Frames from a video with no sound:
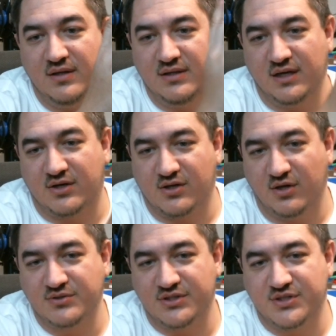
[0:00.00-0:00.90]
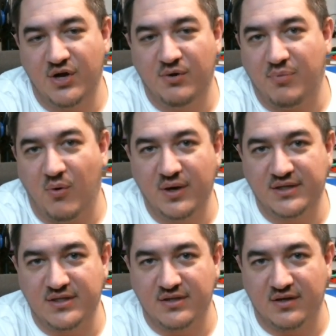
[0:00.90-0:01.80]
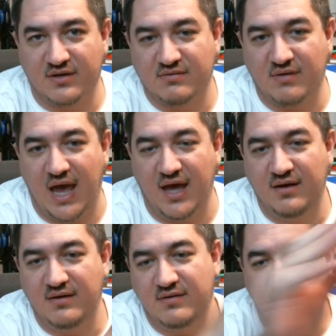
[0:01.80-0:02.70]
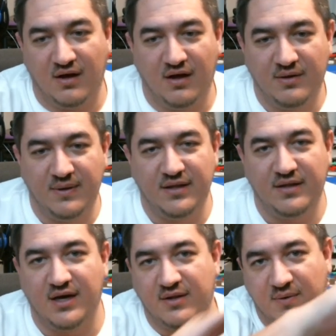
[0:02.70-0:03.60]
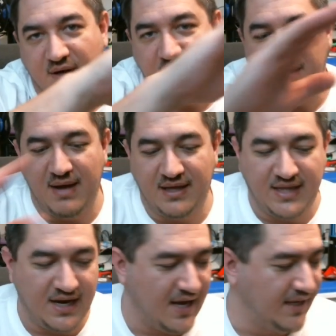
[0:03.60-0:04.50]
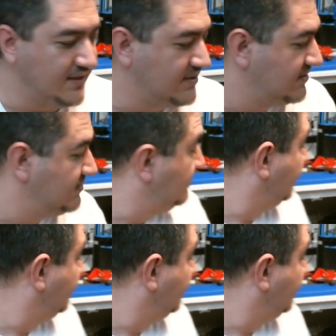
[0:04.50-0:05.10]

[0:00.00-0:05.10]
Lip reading: the closest known point to the end all the way to the other one, and it made that nice